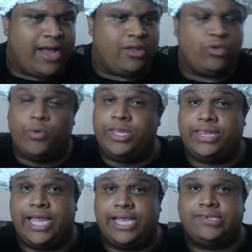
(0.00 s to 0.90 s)
around doing
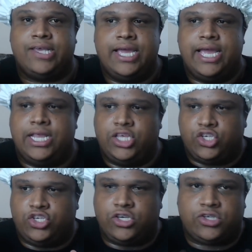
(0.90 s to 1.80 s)
things, and
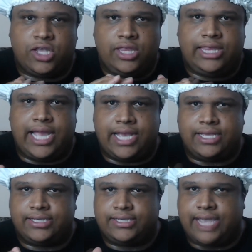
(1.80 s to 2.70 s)
it's just
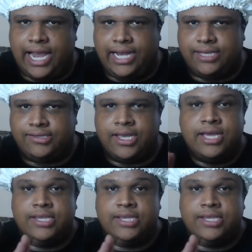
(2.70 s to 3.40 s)
dead silence.